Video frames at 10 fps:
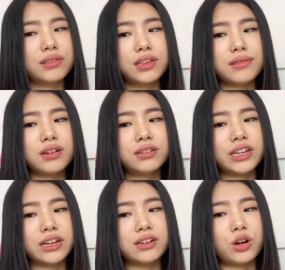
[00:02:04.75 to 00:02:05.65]
These are
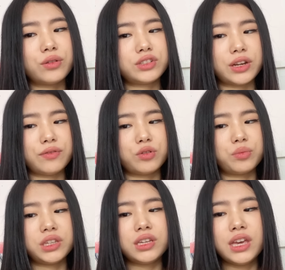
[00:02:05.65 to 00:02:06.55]
10 out of 10 for
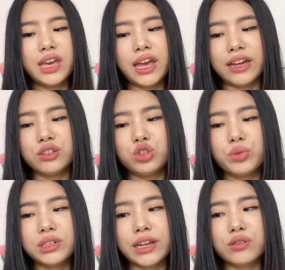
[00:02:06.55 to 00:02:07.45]
me, and you
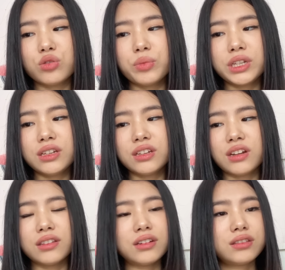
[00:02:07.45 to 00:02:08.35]
will get so many in
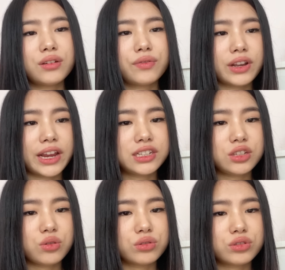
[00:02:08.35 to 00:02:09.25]
other
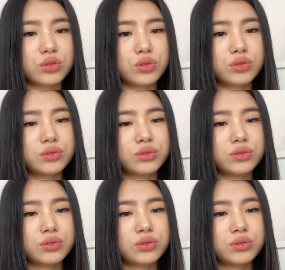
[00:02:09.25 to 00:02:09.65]
variety also.